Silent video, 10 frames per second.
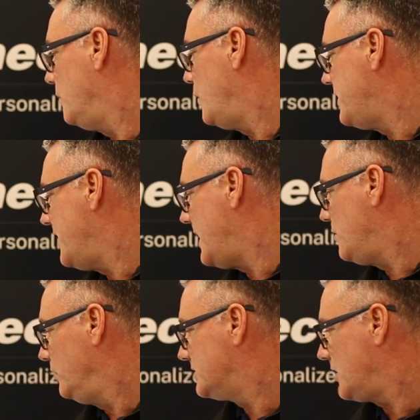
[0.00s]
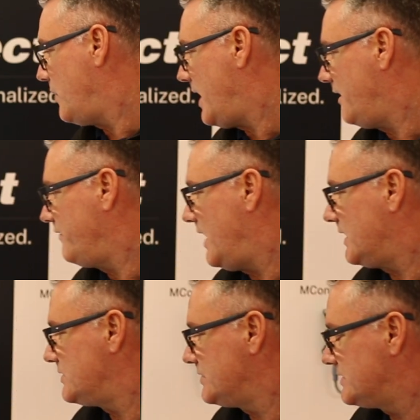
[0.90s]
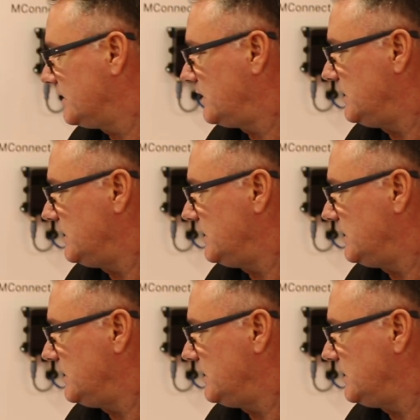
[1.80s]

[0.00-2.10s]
We then also have actions and